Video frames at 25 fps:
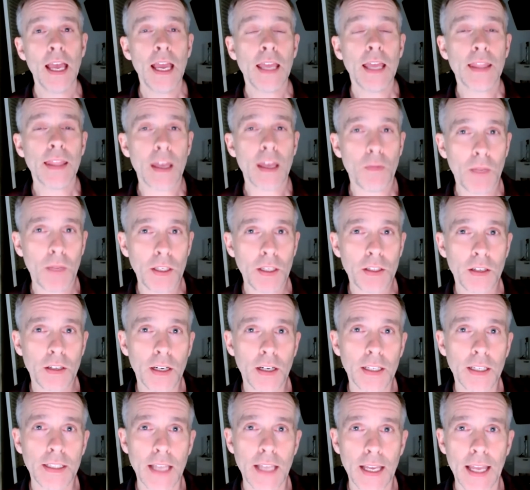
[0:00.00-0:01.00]
that means you're
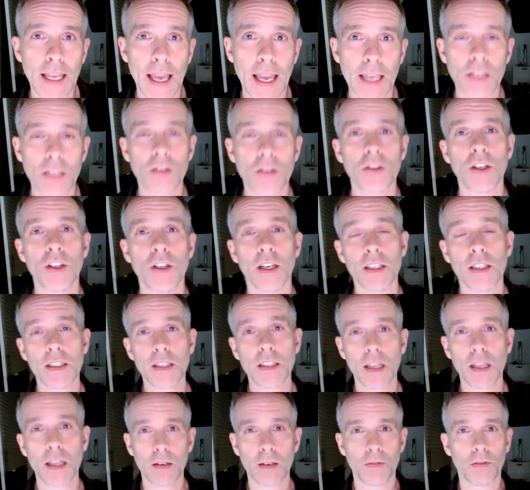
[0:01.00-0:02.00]
going to take estrogen.
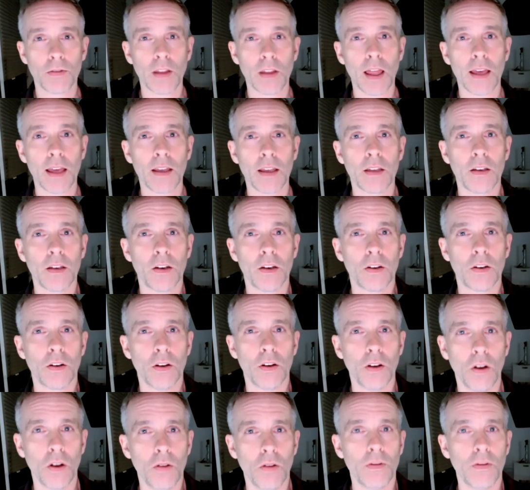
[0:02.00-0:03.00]
Instead of relying on your
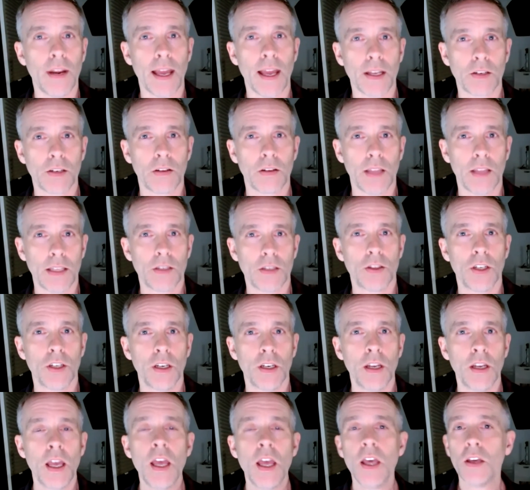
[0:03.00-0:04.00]
own natural
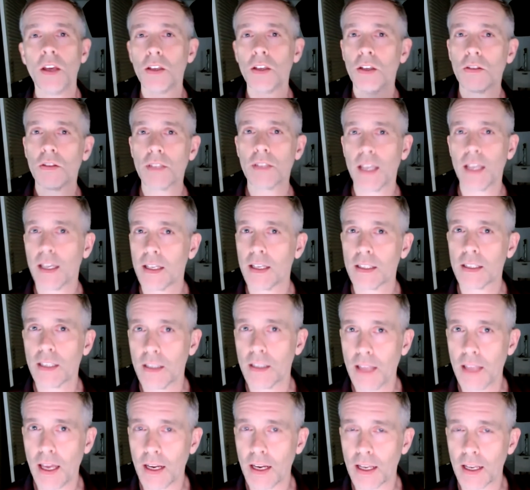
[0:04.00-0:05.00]
estrogen, you'll take a
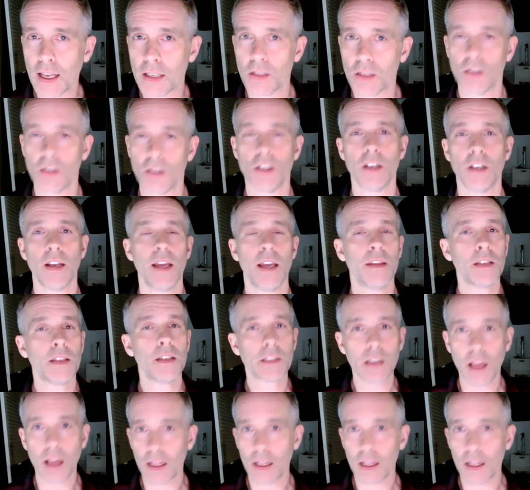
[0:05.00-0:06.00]
synthetic estrogen. And there's
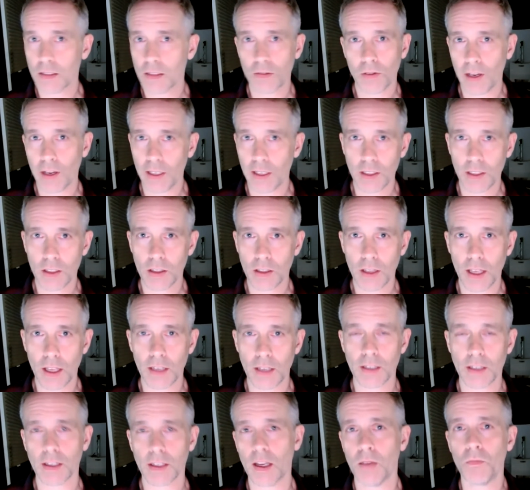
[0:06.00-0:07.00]
lots of ways that
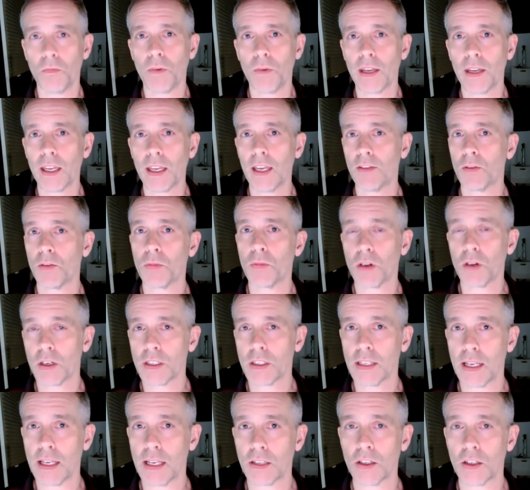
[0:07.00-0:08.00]
we can give a
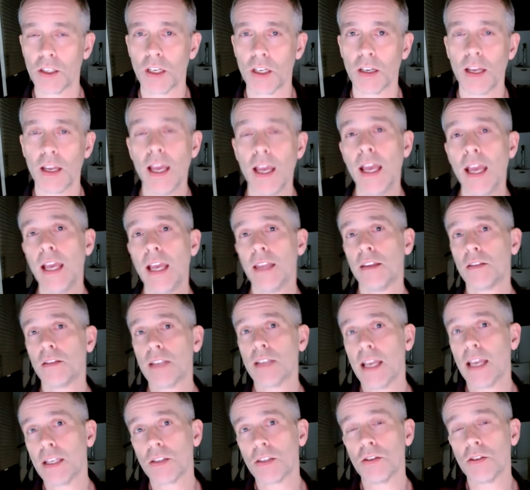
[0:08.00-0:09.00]
person estrogen. There's
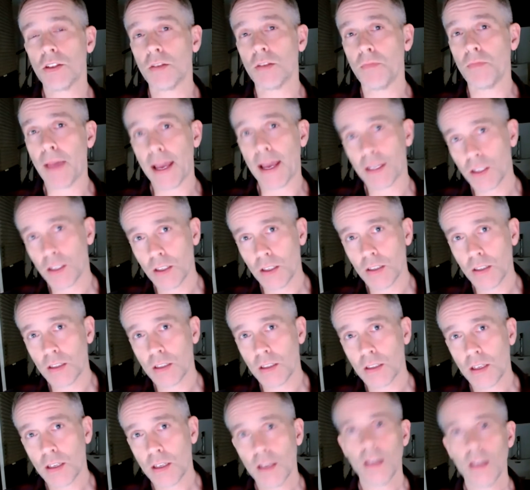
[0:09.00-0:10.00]
estrogen
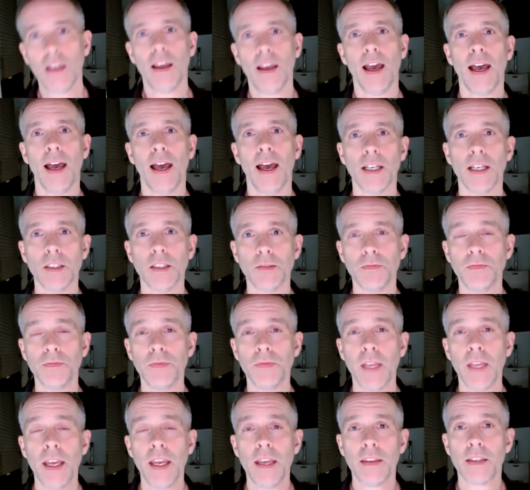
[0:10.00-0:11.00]
patches.
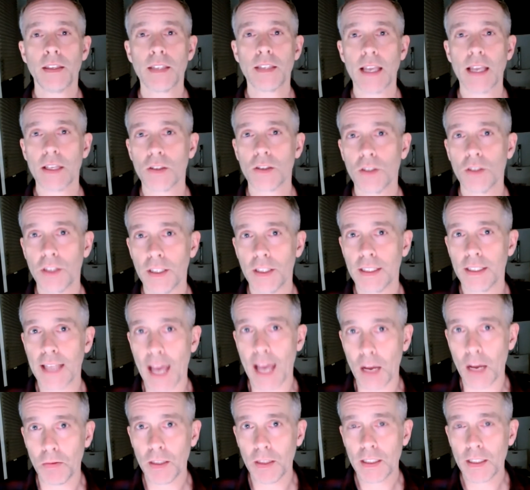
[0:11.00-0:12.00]
There's estrogen
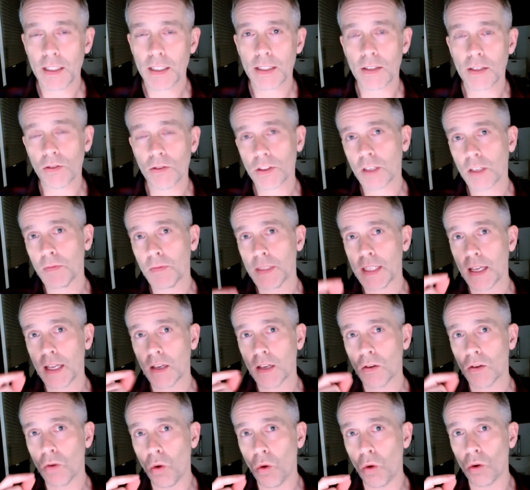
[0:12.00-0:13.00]
tablets. Those can be
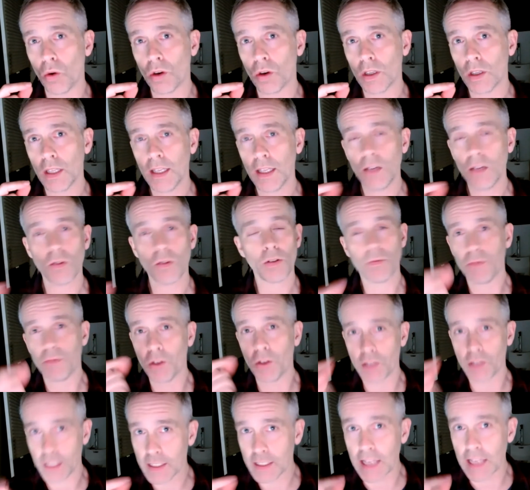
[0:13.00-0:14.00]
taken orally, or
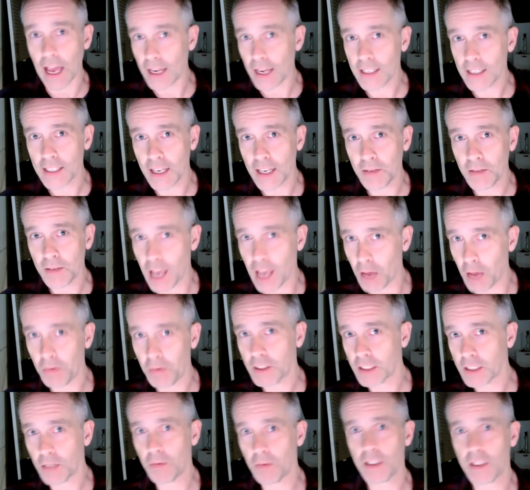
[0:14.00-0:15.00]
those exact same
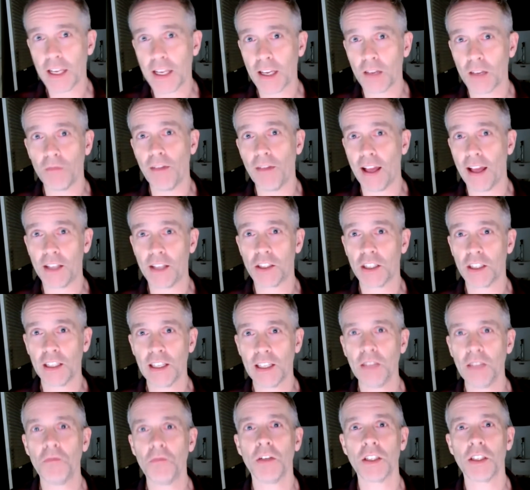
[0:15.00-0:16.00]
tablets can be taken
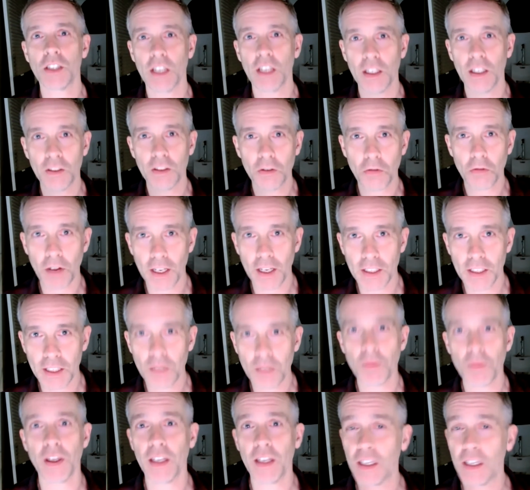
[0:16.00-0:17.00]
vaginally, which is crazy,
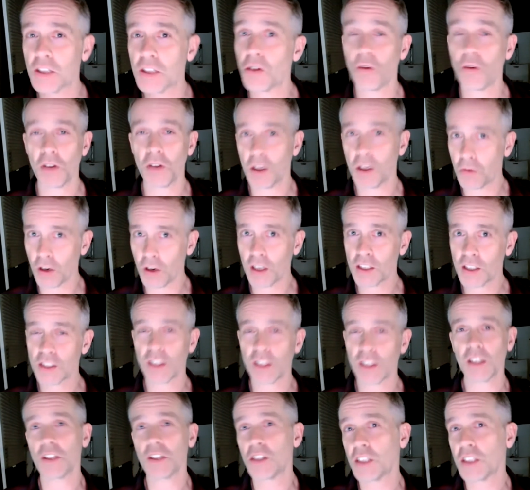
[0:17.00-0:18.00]
but totally works.
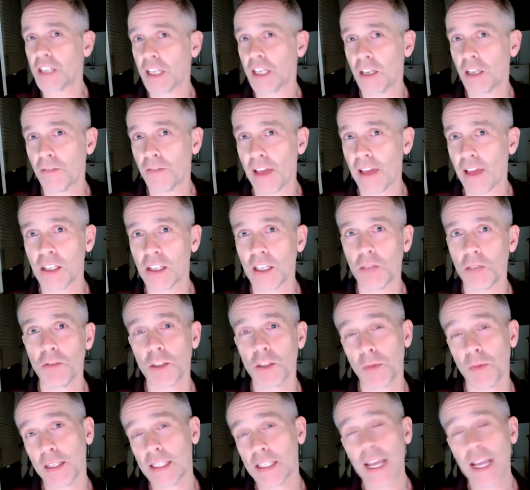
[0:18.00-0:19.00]
You can just take it vaginally,
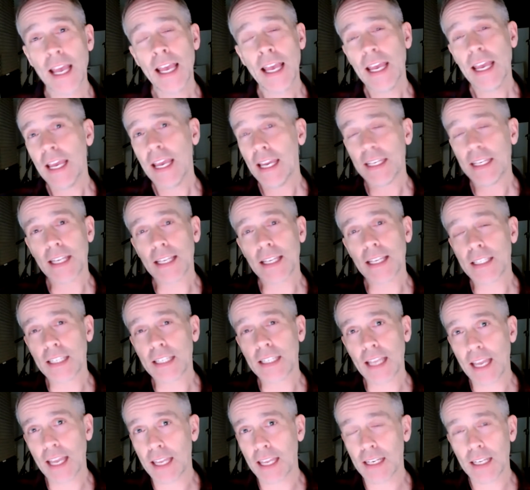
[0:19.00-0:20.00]
which means it doesn't
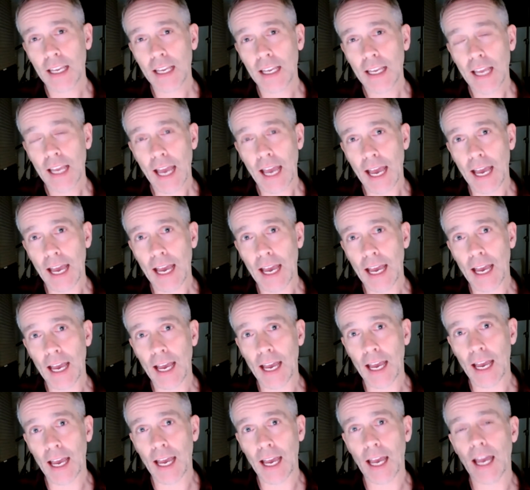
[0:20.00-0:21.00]
get,
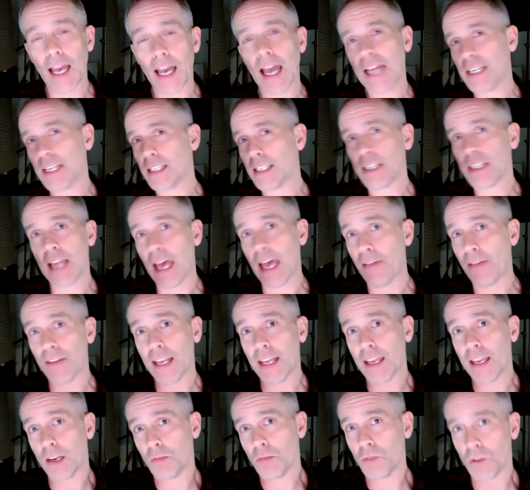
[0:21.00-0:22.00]
it does not have to
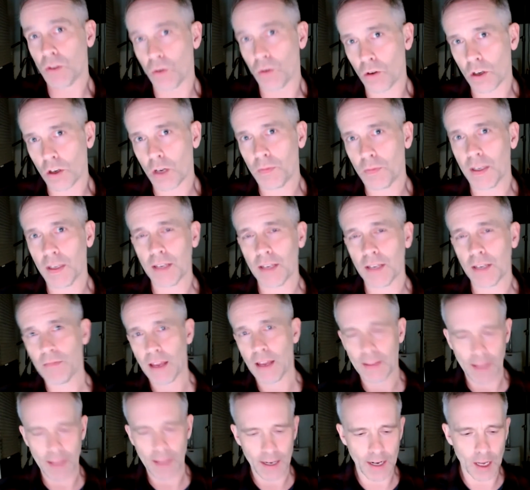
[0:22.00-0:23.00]
get absorbed and
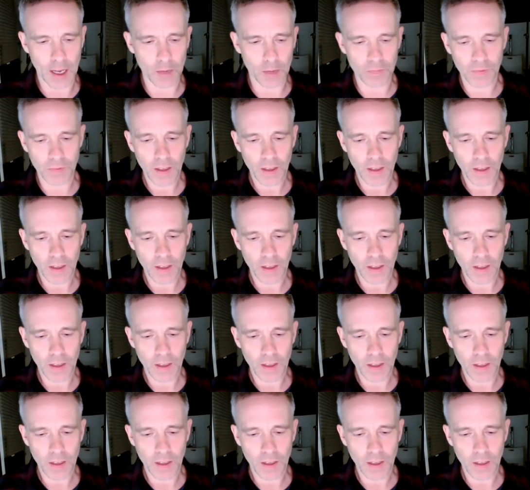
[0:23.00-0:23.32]
then